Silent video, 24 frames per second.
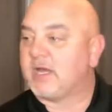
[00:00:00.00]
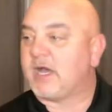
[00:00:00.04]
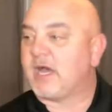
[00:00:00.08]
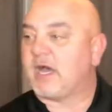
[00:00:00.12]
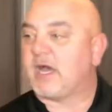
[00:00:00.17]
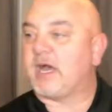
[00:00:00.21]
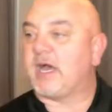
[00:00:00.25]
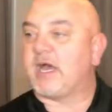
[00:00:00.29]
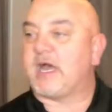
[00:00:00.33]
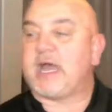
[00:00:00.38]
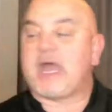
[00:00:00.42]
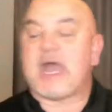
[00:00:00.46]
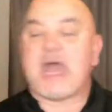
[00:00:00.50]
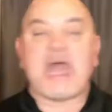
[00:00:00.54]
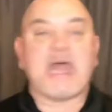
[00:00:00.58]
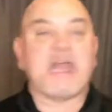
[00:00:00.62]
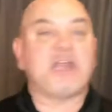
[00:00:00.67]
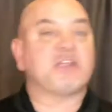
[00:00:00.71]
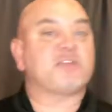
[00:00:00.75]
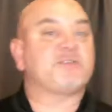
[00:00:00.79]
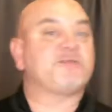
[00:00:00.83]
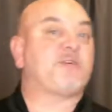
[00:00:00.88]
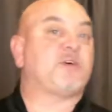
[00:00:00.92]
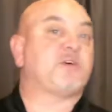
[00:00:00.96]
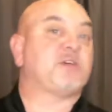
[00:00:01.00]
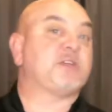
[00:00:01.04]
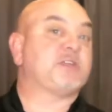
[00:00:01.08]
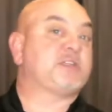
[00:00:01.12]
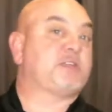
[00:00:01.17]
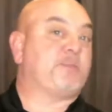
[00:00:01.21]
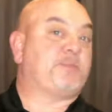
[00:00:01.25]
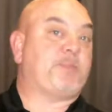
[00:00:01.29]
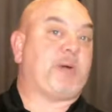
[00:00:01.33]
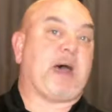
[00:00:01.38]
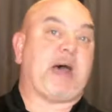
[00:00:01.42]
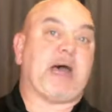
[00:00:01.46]
And as far as
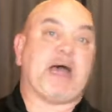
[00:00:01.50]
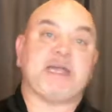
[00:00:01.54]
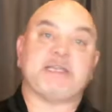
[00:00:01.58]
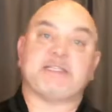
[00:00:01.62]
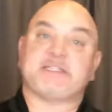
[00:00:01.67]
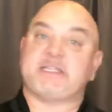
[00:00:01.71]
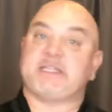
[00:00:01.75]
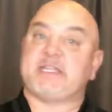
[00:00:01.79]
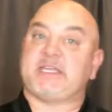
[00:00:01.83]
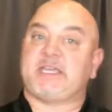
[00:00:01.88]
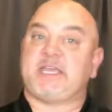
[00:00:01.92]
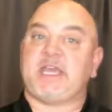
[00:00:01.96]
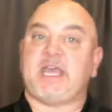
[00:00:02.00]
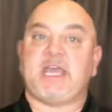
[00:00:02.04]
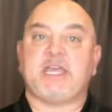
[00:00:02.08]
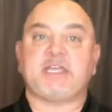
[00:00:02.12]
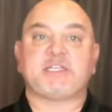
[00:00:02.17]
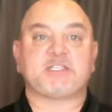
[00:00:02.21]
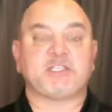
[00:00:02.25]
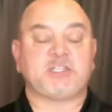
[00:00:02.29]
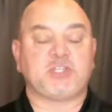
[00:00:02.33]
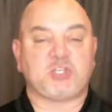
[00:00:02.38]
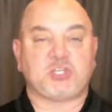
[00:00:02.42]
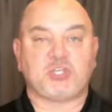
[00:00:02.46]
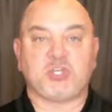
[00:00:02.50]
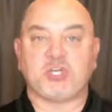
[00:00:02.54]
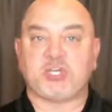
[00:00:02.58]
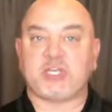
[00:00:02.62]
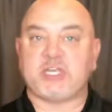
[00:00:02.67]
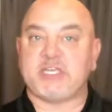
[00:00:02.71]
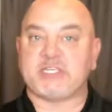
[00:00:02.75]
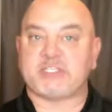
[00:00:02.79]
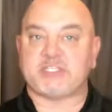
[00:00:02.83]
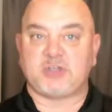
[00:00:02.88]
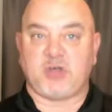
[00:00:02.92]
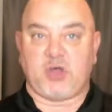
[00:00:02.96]
the pies and the cakes and the
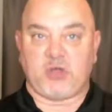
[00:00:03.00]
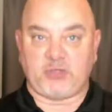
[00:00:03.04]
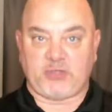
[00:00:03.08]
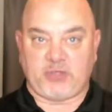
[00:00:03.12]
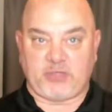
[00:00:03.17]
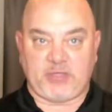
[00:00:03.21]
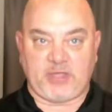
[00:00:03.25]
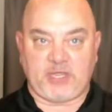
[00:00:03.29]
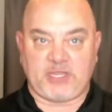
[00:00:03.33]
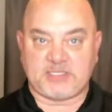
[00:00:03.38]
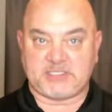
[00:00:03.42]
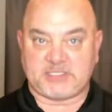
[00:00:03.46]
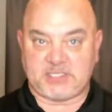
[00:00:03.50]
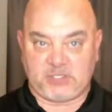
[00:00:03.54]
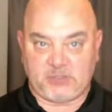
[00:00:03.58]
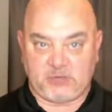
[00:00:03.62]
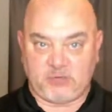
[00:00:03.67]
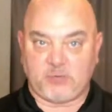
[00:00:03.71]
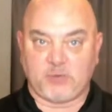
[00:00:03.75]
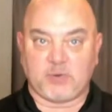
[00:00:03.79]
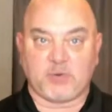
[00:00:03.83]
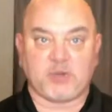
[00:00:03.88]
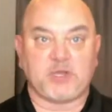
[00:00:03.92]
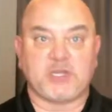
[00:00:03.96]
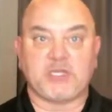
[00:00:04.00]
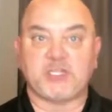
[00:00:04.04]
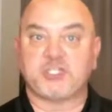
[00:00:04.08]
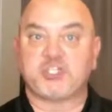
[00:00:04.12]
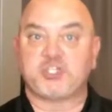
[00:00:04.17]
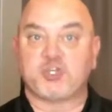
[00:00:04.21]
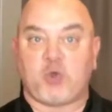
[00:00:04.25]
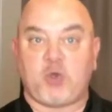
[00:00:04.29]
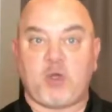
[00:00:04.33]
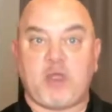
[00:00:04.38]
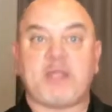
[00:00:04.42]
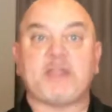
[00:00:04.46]
cookies and all the things that you were
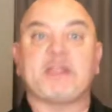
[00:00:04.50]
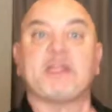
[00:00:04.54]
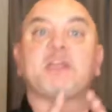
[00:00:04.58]
enjoying,